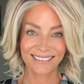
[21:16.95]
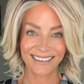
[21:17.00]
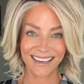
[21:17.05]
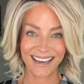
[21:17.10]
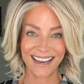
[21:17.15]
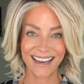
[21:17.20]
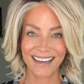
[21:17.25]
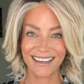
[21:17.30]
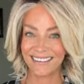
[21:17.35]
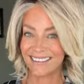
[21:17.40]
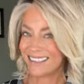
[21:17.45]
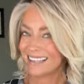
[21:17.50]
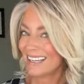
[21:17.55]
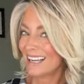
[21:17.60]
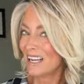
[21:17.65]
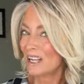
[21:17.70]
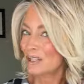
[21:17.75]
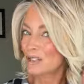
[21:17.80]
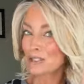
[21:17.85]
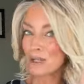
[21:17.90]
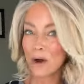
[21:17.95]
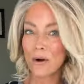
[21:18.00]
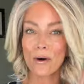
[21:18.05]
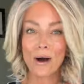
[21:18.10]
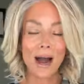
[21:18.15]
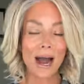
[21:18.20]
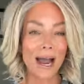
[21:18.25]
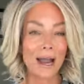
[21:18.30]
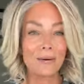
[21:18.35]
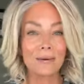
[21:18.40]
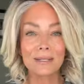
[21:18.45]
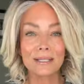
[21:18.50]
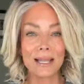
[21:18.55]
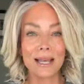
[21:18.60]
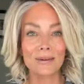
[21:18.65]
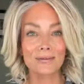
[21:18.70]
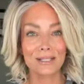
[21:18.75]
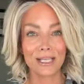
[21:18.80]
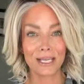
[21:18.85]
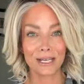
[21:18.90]
Okay, so I would
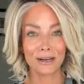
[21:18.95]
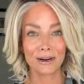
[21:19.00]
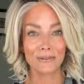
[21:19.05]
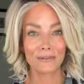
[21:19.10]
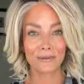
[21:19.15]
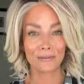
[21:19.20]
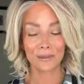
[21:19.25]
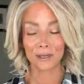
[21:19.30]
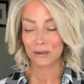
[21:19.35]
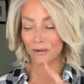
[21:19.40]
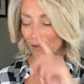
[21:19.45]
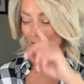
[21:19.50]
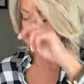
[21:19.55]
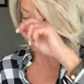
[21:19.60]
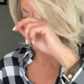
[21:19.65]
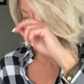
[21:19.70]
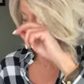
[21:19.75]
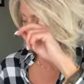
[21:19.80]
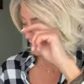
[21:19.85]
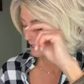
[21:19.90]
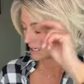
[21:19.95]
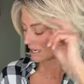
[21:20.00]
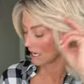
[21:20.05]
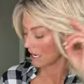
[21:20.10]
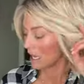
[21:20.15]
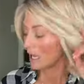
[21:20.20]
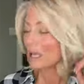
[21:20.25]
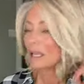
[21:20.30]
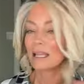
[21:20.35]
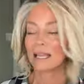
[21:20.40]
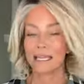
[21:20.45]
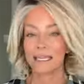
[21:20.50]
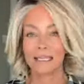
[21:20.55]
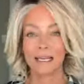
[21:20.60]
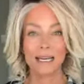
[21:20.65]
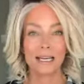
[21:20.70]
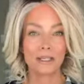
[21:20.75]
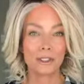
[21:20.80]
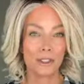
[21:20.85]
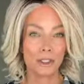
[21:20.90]
love to hear from you guys.
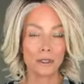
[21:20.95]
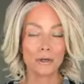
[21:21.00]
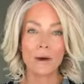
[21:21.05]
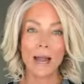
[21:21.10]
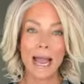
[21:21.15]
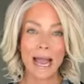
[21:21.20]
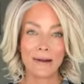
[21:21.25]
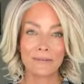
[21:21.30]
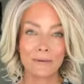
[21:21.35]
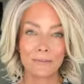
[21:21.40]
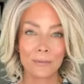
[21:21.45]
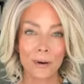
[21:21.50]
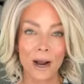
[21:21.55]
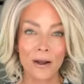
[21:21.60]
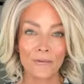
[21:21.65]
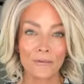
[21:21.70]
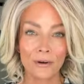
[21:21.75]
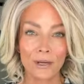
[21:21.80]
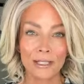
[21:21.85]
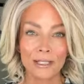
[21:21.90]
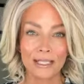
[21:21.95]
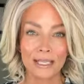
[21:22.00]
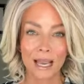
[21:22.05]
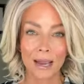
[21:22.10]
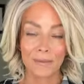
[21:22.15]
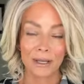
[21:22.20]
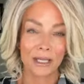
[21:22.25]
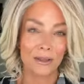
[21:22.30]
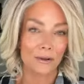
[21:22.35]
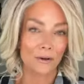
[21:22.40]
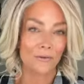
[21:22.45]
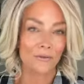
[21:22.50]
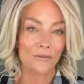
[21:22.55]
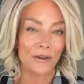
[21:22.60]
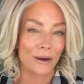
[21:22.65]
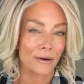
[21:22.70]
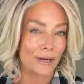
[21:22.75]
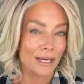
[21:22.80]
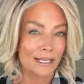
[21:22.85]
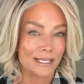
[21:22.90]
Like, do you have a preference? I mean, they're
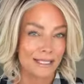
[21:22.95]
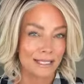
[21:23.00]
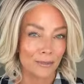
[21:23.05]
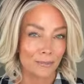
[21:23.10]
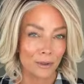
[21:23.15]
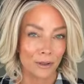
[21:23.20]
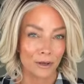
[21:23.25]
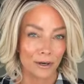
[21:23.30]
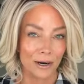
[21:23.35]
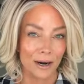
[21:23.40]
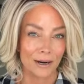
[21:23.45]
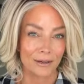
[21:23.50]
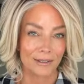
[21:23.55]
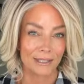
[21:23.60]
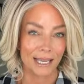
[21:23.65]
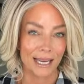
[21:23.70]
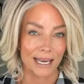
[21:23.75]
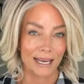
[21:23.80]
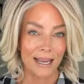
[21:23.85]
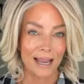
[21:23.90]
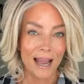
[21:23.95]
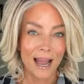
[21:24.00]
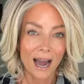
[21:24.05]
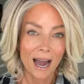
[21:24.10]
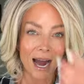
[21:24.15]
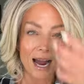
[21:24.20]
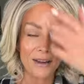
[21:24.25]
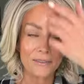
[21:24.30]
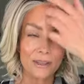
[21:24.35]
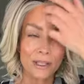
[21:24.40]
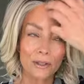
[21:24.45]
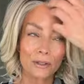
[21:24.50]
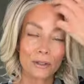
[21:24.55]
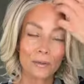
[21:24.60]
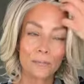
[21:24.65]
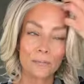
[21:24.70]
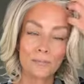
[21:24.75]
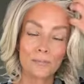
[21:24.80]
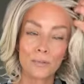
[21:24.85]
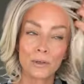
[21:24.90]
very similar, aren't they? I think
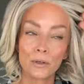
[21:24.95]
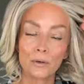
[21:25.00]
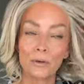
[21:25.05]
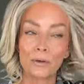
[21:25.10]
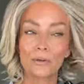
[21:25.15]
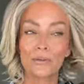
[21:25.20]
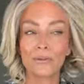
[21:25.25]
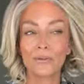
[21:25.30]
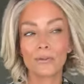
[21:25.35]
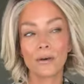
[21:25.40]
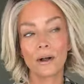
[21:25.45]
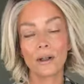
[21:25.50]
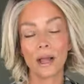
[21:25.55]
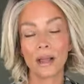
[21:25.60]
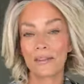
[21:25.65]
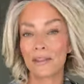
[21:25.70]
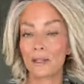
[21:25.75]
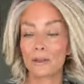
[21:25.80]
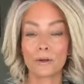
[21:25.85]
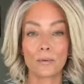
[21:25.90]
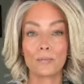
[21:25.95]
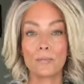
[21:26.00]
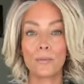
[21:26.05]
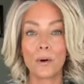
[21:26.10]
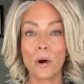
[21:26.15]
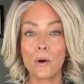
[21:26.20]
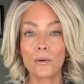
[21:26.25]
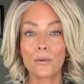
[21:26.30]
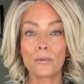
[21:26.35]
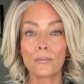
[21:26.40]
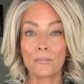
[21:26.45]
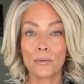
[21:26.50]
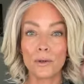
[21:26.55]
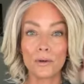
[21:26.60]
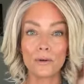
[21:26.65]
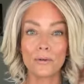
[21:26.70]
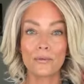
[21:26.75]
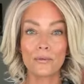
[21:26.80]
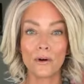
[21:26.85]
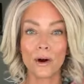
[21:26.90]
they're beautiful. I think they're both
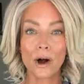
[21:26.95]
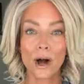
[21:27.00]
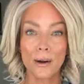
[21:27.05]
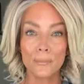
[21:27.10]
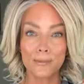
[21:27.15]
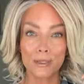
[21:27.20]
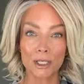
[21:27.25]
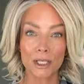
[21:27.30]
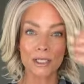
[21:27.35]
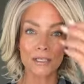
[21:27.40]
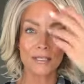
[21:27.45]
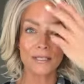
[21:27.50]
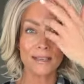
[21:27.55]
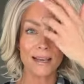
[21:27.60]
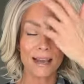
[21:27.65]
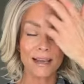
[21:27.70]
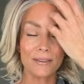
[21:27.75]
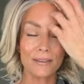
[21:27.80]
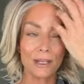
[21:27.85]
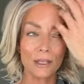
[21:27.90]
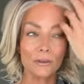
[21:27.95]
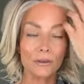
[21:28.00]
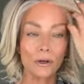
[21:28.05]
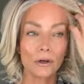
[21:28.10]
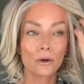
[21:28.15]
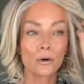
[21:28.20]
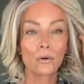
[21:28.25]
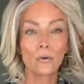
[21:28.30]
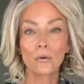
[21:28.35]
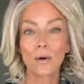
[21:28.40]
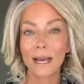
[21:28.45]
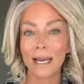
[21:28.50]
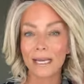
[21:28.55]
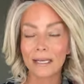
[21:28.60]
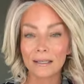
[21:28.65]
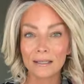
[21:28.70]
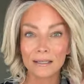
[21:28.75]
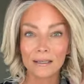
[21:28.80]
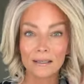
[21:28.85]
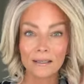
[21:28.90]
beautiful options. I think they're
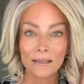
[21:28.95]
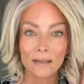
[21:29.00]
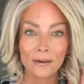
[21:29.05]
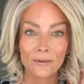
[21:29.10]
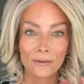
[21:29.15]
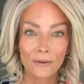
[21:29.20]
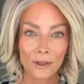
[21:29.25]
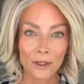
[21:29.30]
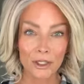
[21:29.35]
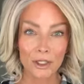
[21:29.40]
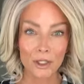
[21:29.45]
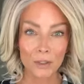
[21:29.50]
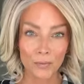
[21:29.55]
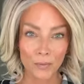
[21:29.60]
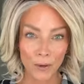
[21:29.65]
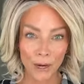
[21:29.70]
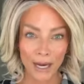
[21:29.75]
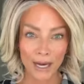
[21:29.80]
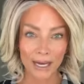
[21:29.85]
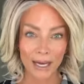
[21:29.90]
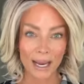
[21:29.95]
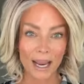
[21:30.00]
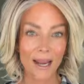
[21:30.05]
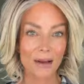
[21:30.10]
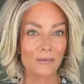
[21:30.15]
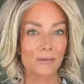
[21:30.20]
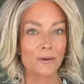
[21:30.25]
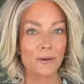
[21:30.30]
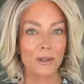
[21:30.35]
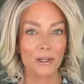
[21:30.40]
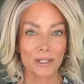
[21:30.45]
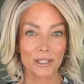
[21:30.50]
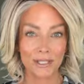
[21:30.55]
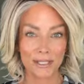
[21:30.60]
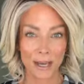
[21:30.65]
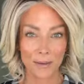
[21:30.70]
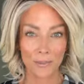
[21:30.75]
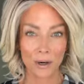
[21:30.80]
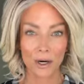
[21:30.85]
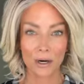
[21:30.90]
great for the spring and for the
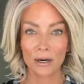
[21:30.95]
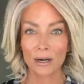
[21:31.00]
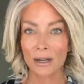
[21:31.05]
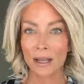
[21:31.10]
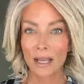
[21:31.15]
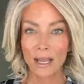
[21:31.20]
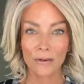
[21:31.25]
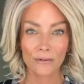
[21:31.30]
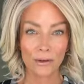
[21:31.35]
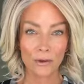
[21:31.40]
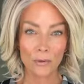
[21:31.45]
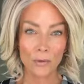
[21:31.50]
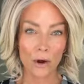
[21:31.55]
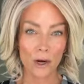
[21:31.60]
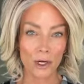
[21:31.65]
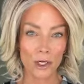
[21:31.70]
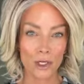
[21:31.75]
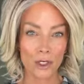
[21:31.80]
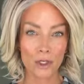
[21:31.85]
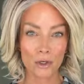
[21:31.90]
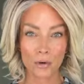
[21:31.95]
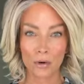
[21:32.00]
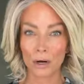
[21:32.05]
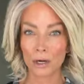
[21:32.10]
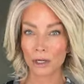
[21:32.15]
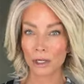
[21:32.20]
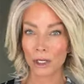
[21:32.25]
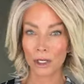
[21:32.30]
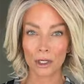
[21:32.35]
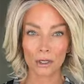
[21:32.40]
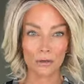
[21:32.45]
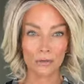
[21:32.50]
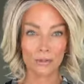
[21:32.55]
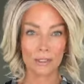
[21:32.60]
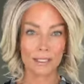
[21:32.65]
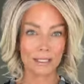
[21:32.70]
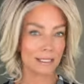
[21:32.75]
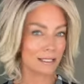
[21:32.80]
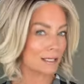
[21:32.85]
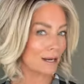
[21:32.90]
summer if you want a short,
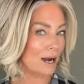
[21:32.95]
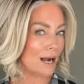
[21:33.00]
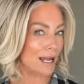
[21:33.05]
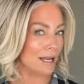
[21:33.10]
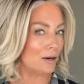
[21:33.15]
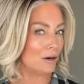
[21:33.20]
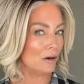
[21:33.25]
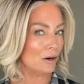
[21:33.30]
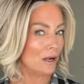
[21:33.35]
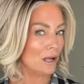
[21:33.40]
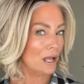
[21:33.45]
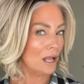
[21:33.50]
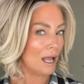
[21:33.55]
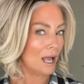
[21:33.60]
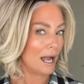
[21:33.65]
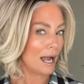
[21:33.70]
cute style.